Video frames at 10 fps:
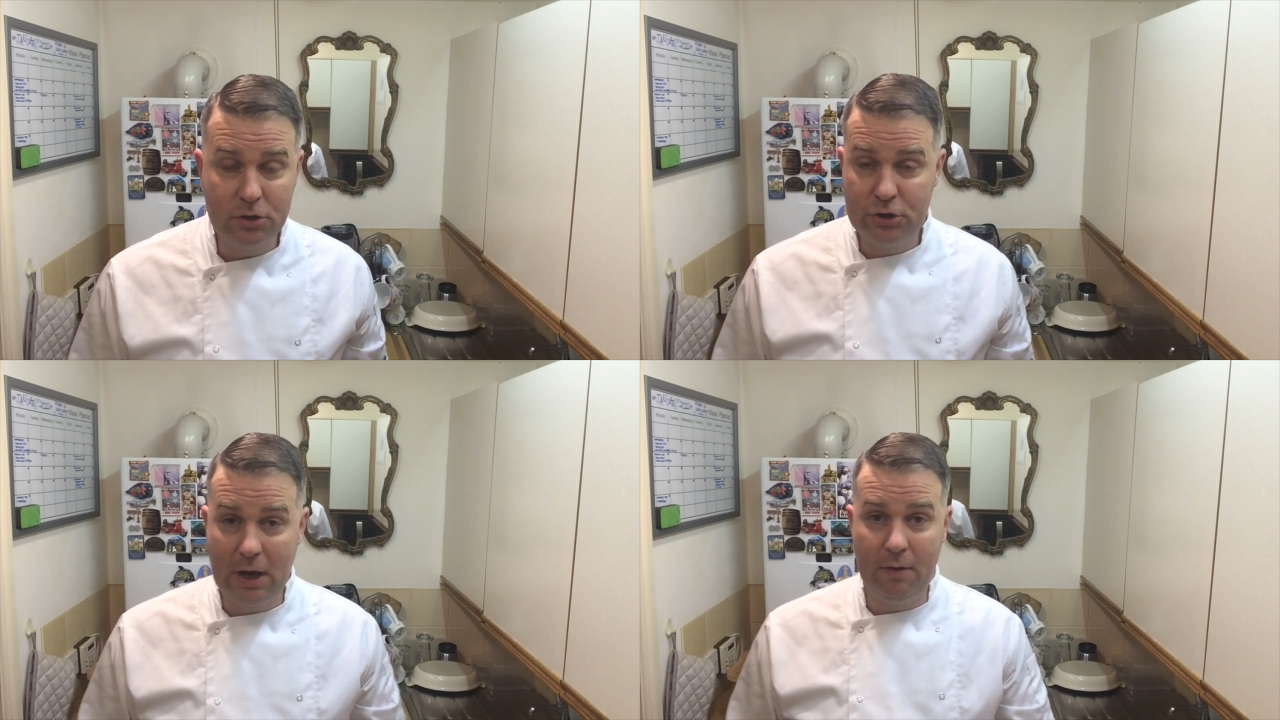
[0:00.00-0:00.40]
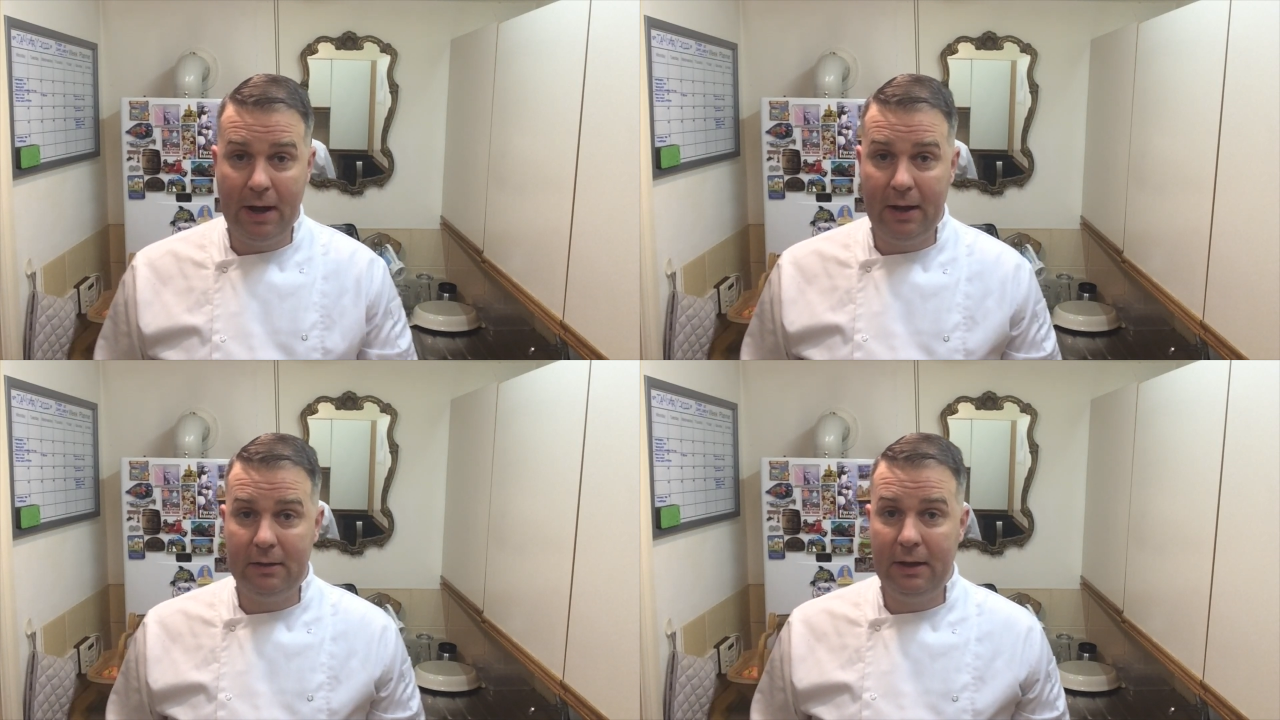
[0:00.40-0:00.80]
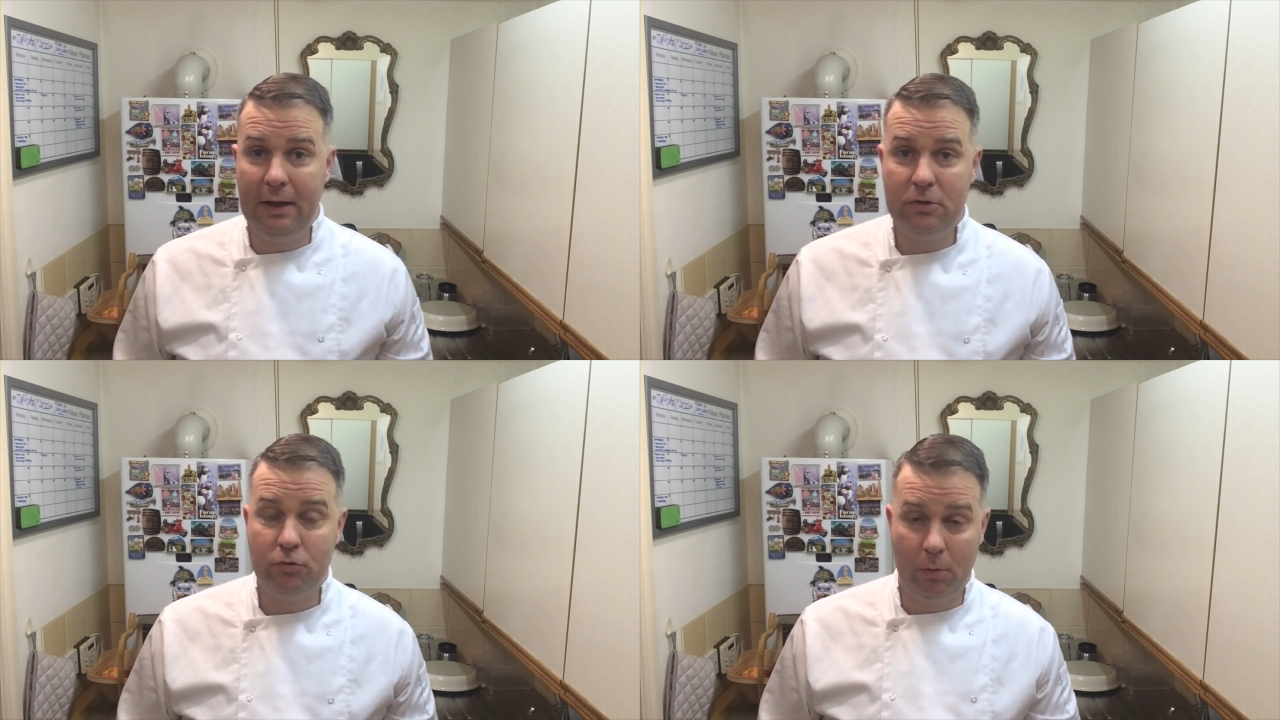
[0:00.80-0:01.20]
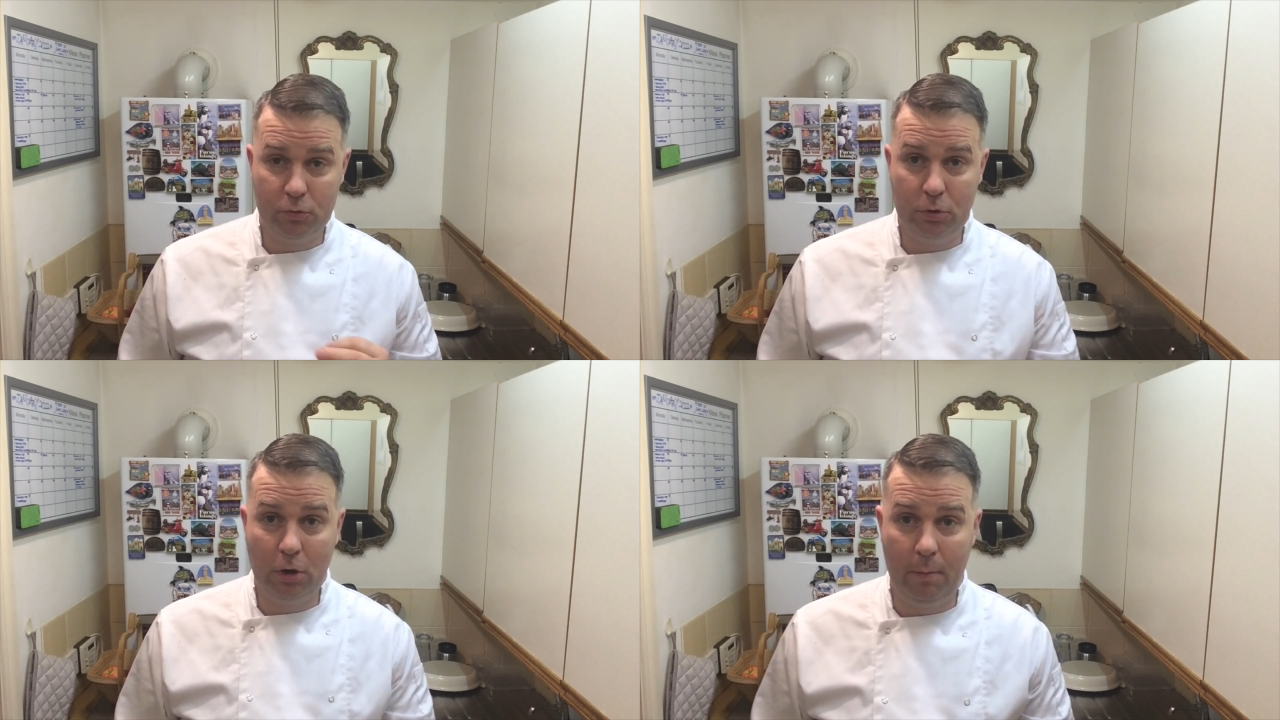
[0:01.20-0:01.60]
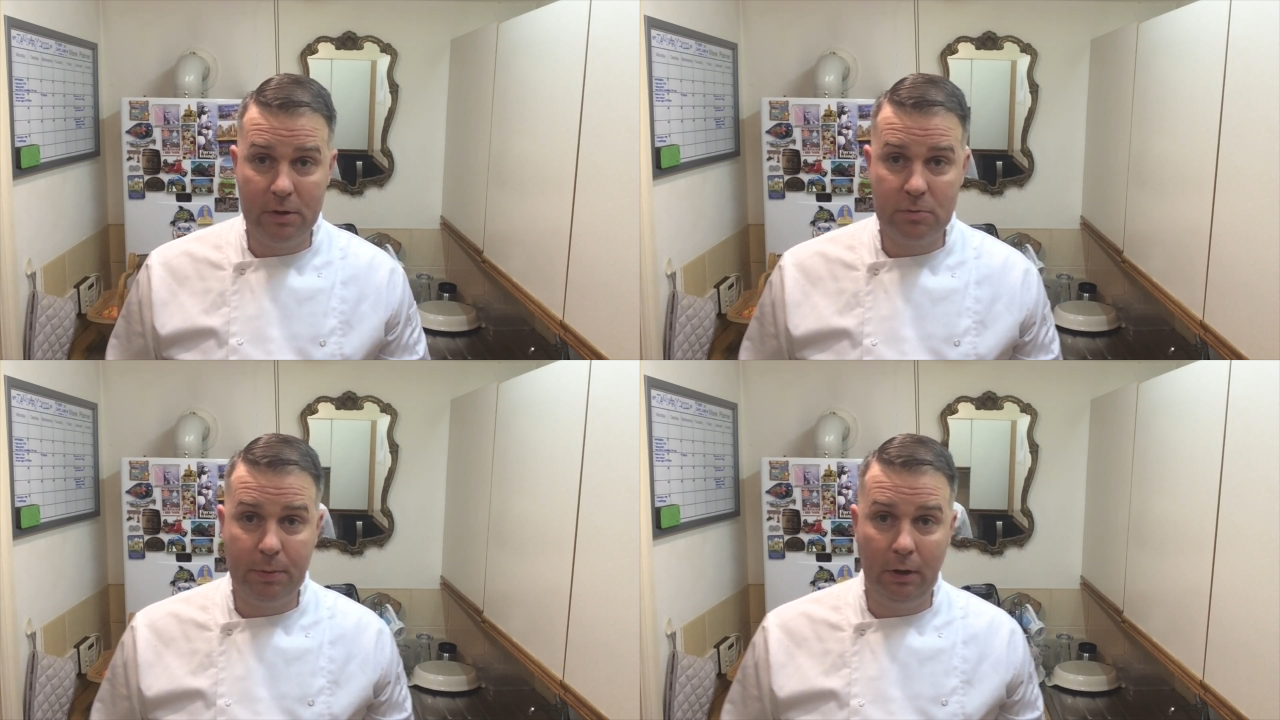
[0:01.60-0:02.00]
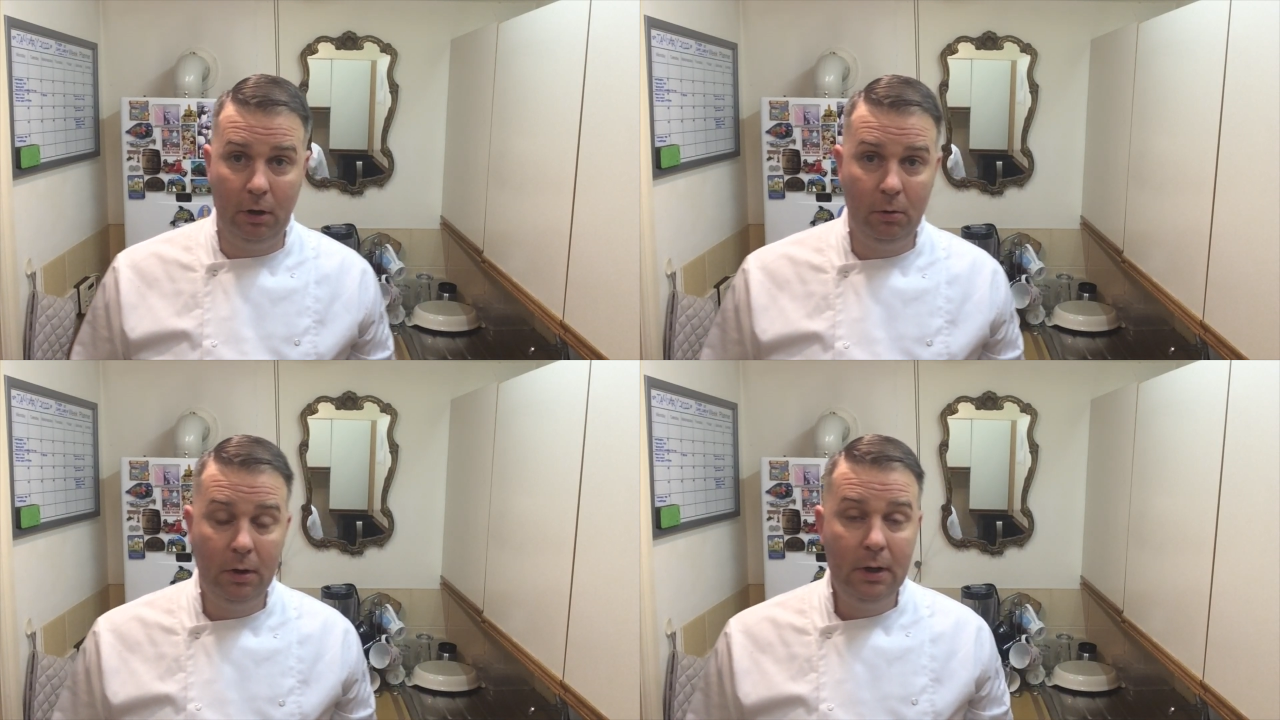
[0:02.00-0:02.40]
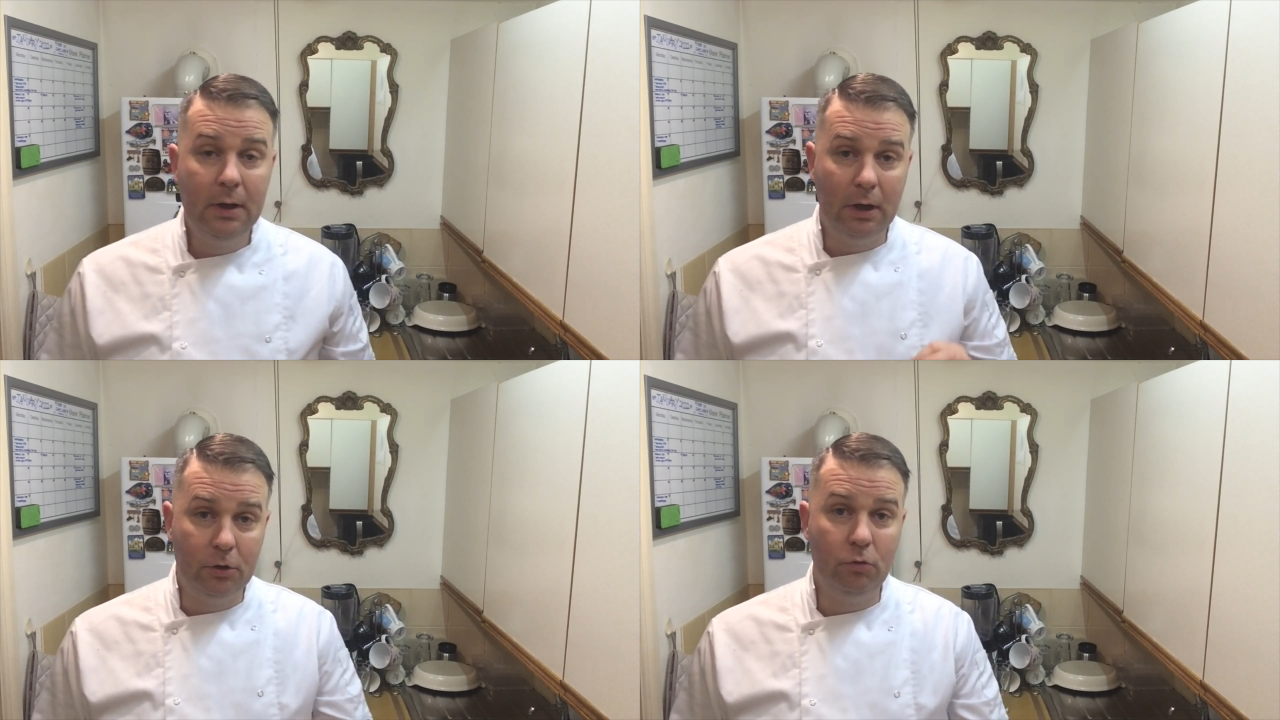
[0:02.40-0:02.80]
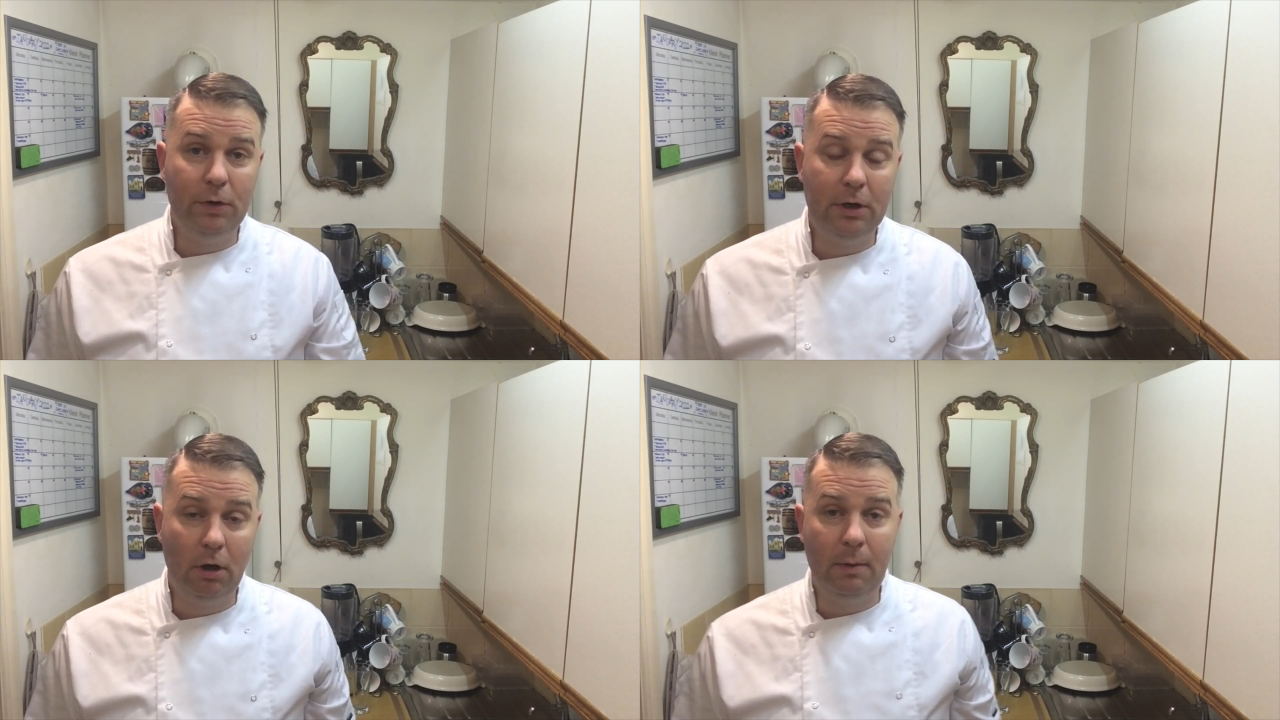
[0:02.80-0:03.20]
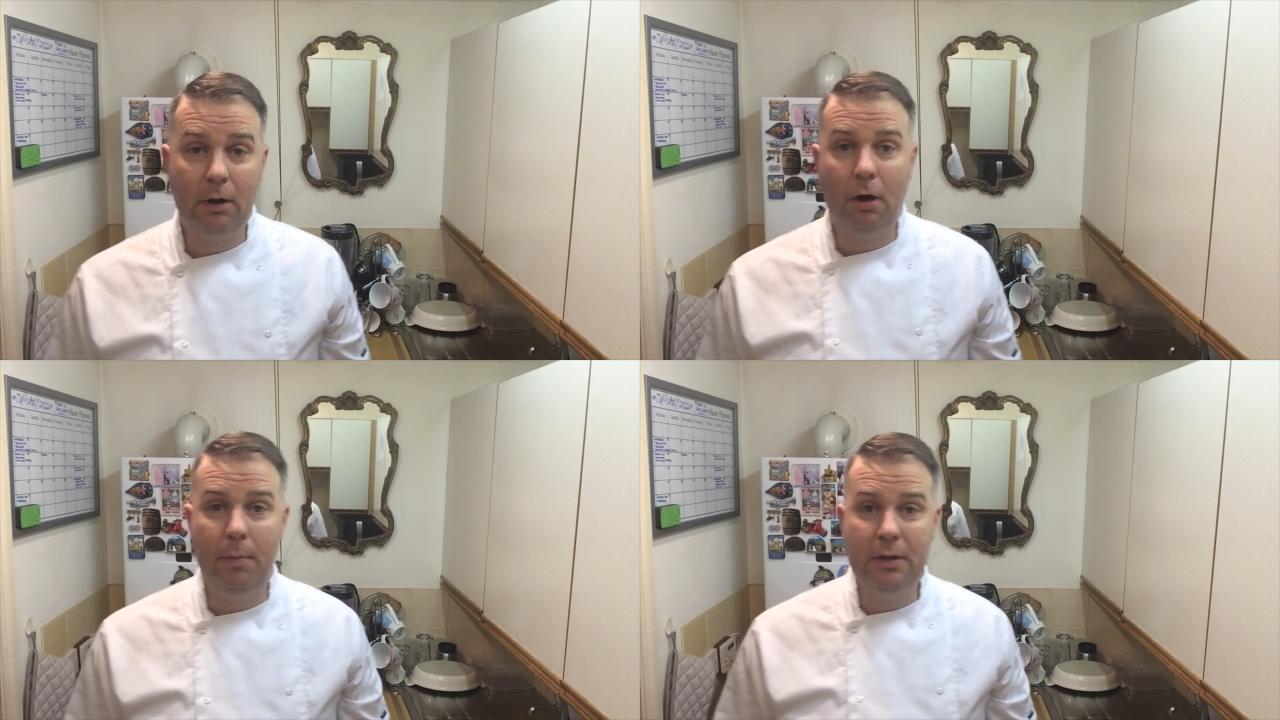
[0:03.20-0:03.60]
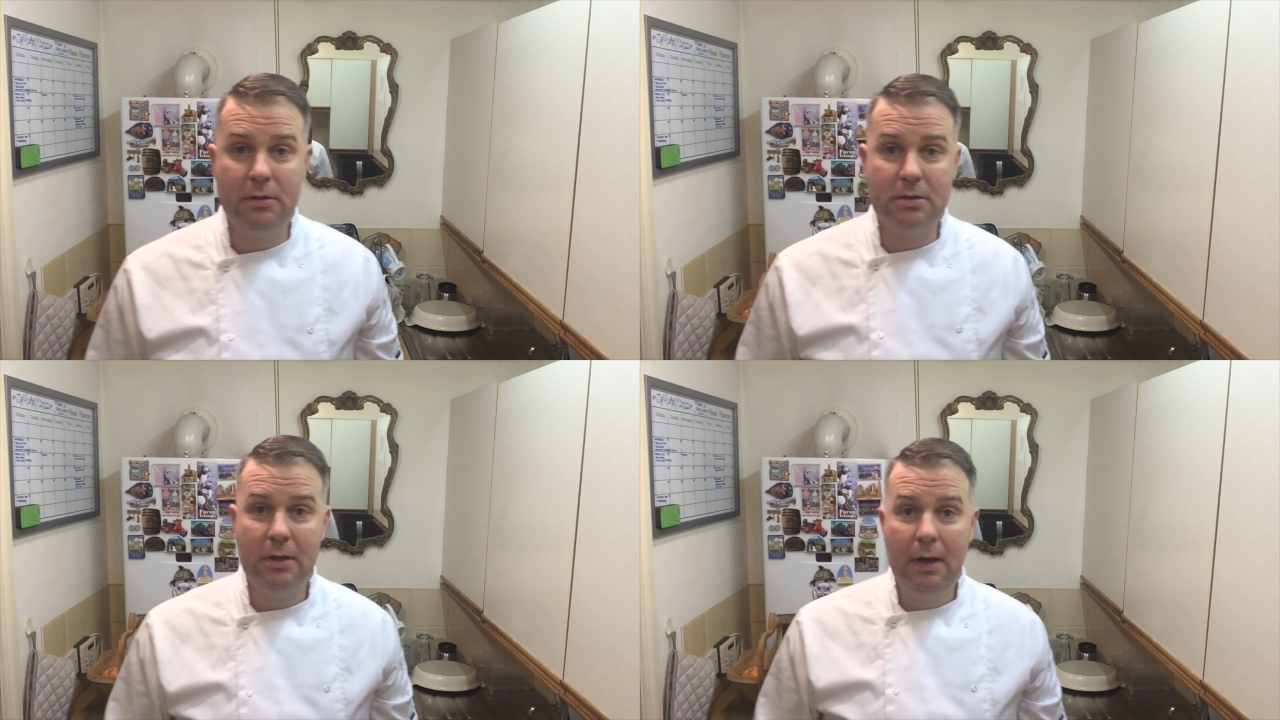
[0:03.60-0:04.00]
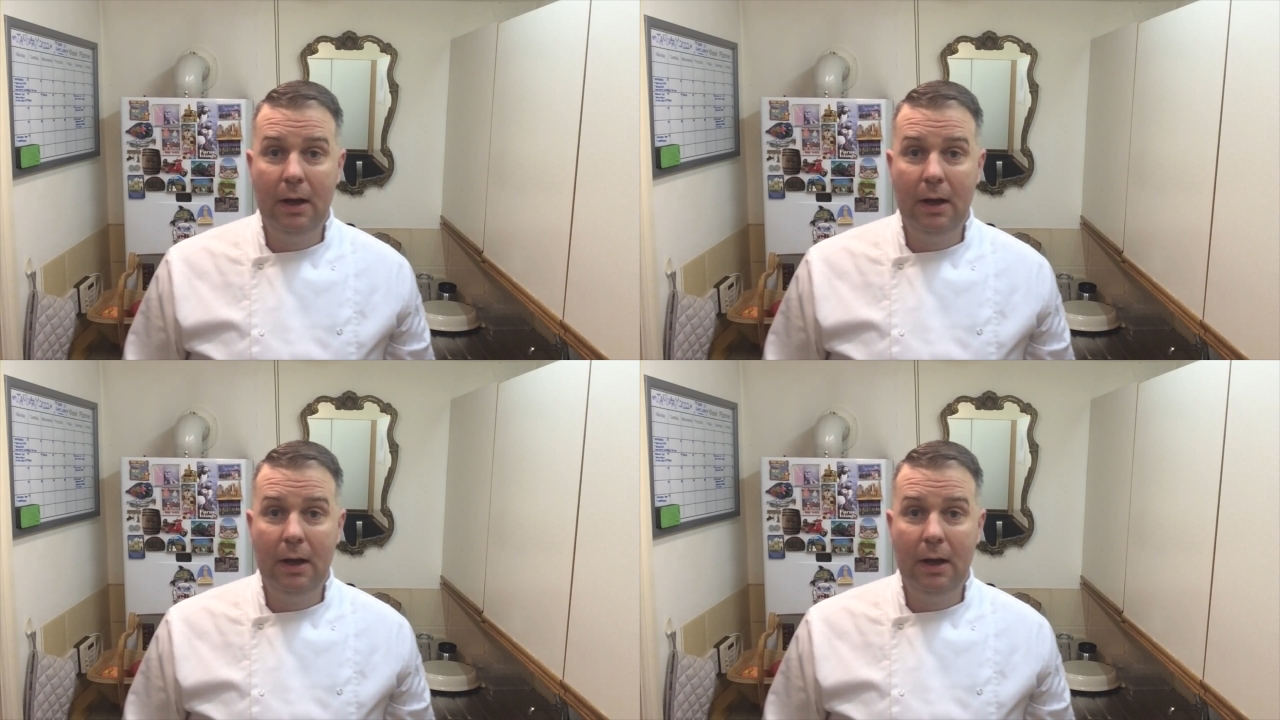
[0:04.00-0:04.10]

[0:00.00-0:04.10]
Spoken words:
Sharing ideas, drop some comments below. I do read all my comments.